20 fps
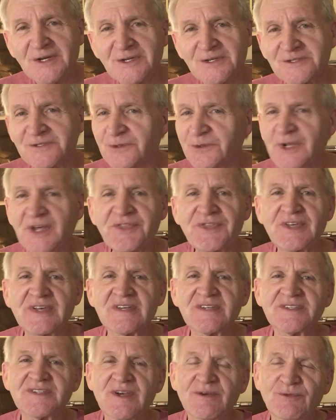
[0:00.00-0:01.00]
So nothing
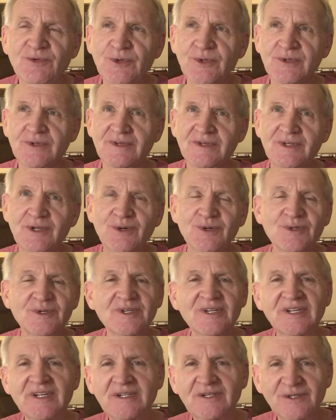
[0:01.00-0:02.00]
is ever
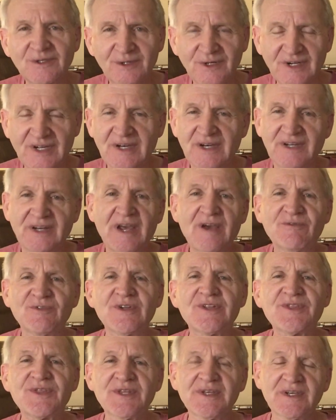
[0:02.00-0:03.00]
totally clear cut.
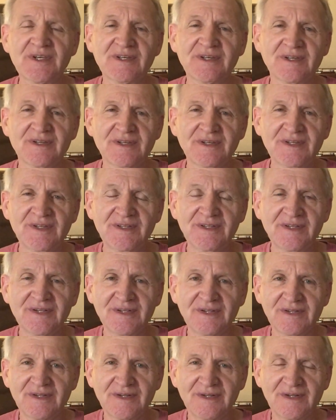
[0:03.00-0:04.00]
Everything in
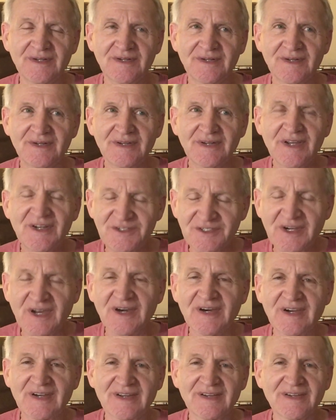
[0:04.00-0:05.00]

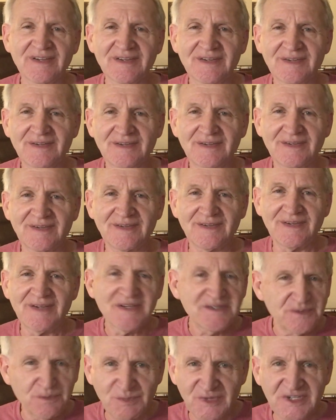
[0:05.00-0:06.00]
Hitchcock
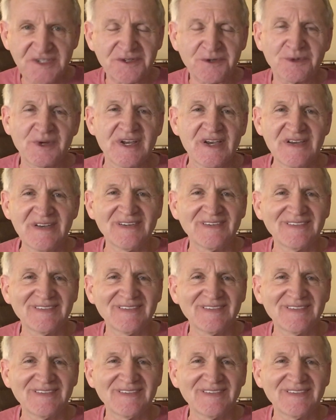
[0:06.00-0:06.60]
is a mystery.